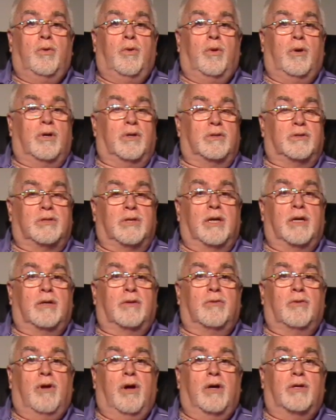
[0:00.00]
or our
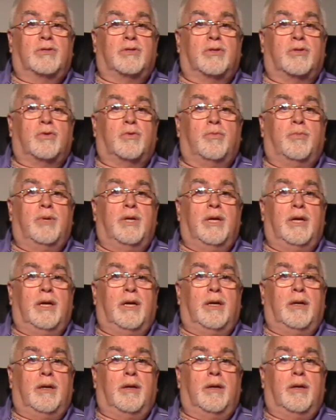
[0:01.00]
psychological
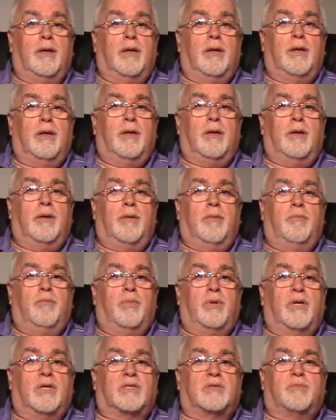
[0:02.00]
being,
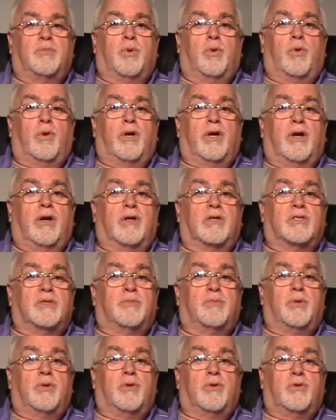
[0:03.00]
but exploring our
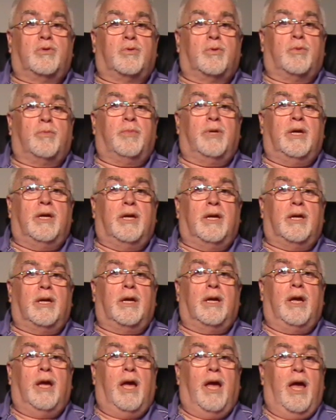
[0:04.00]
spiritual being
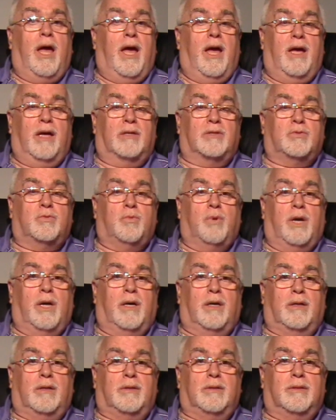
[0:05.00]
as
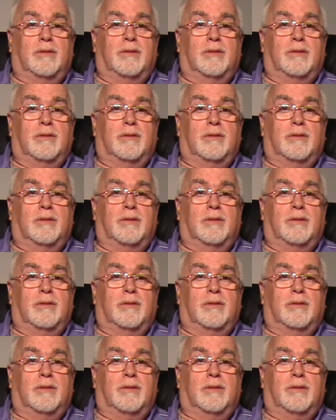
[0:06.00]
well.